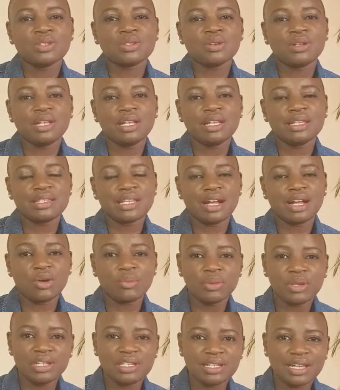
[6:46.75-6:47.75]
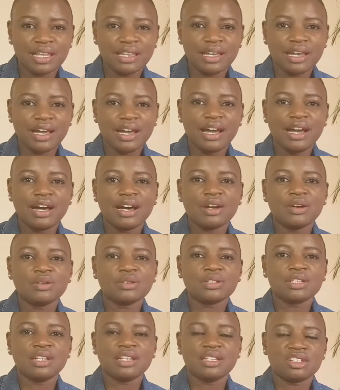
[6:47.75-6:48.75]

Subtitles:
So let's help each other out.